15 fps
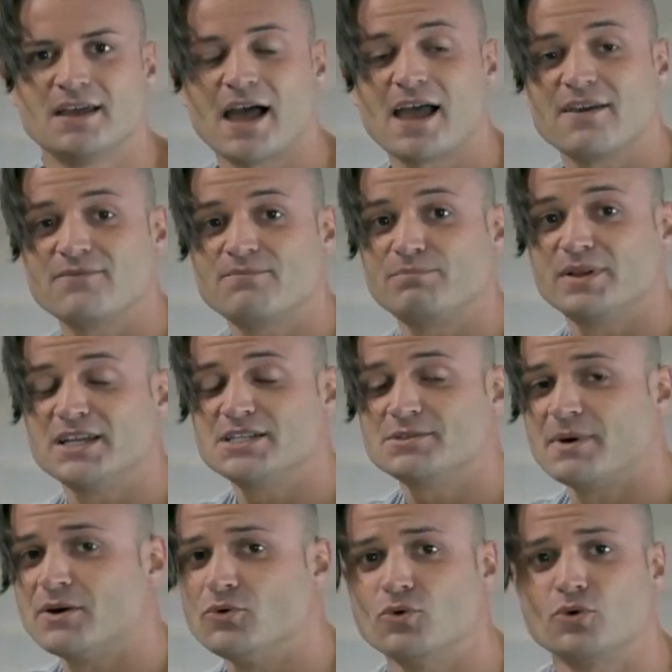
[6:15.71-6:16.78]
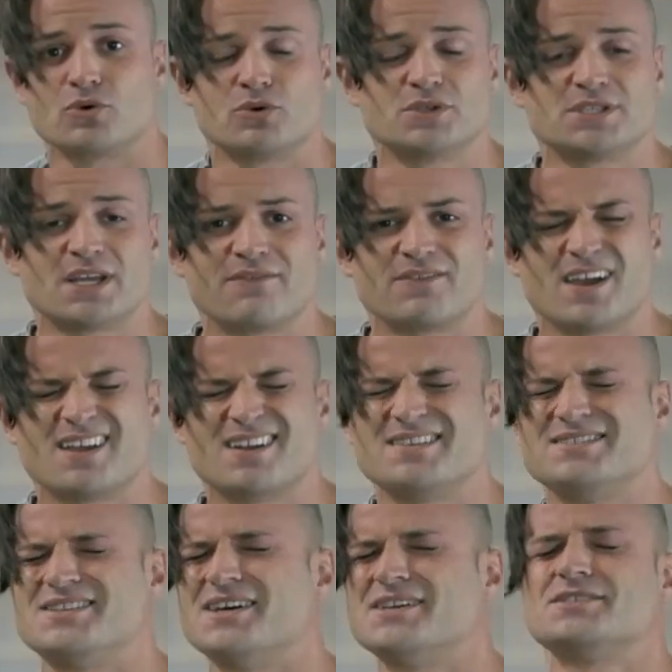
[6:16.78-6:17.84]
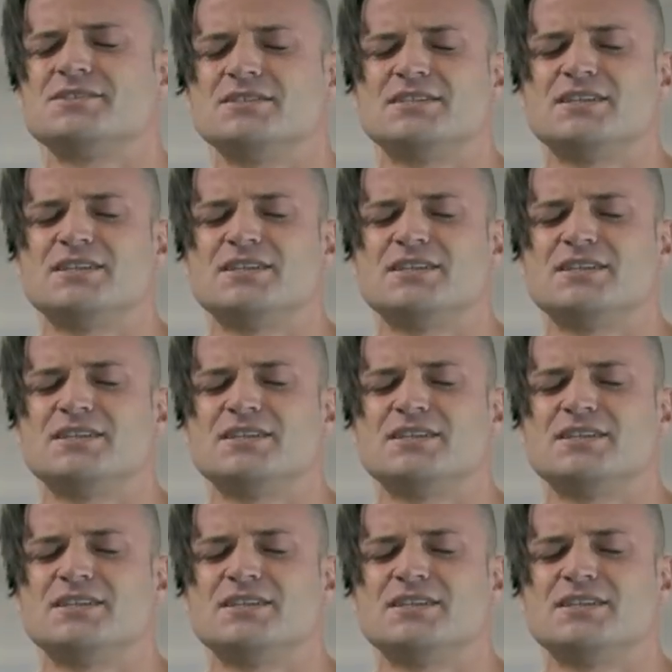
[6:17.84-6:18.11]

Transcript: I've placed my orders. I've got a dozen